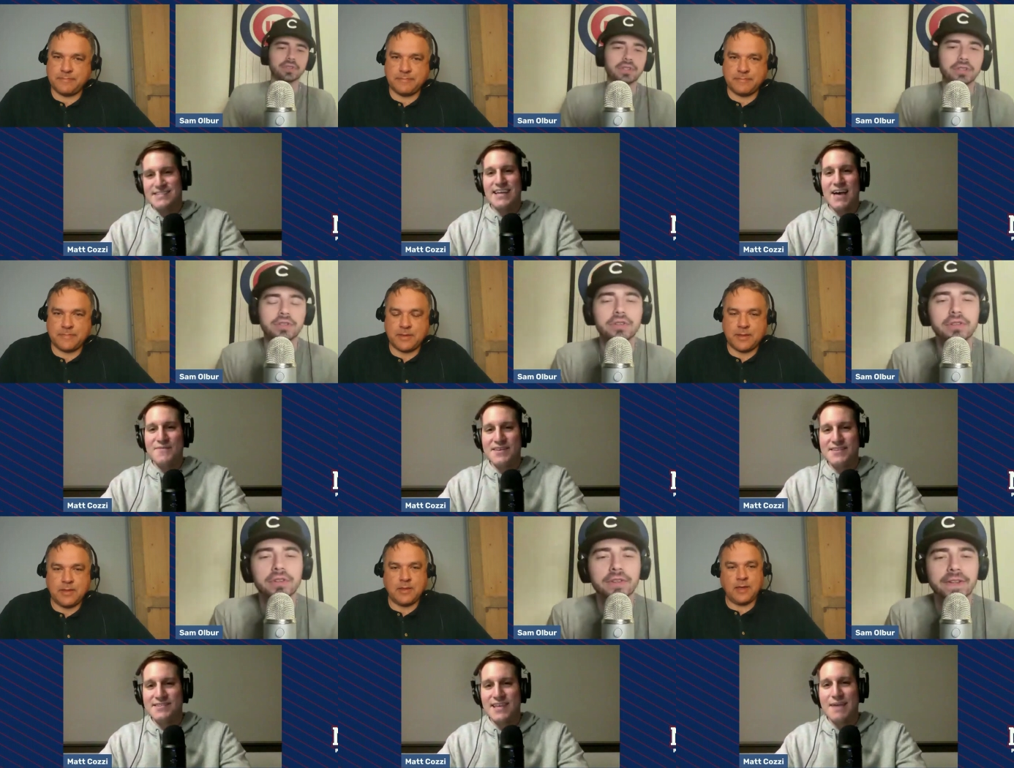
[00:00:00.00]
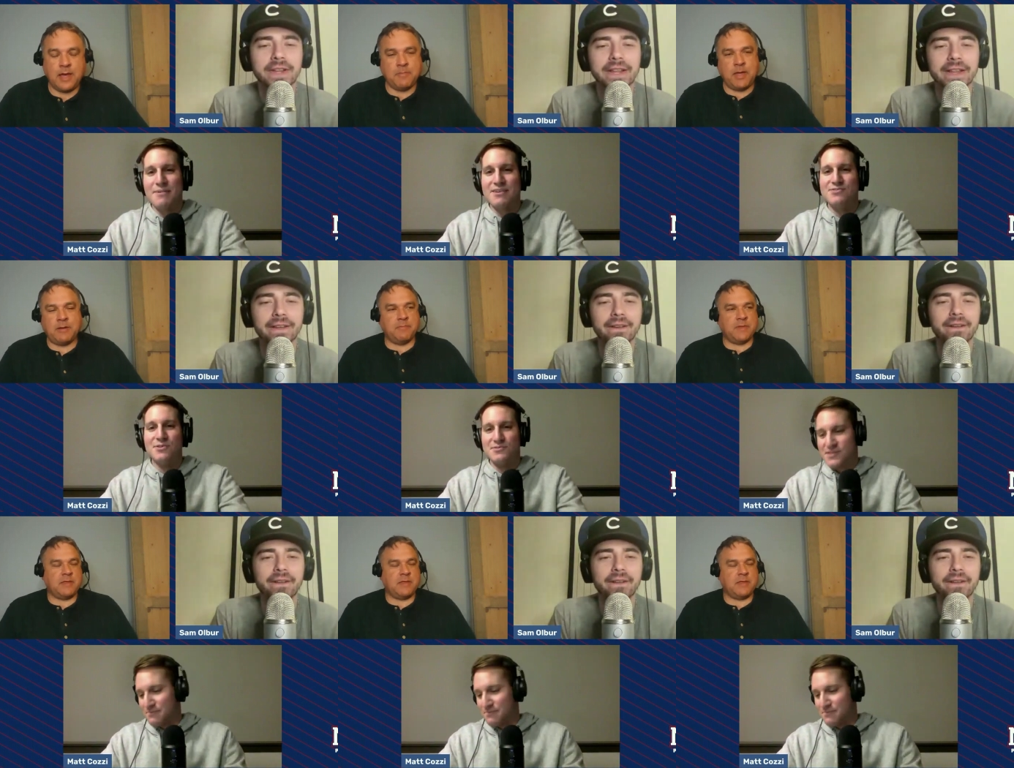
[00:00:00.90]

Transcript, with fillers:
Speaker 1: seven. Sam I'm controls getting,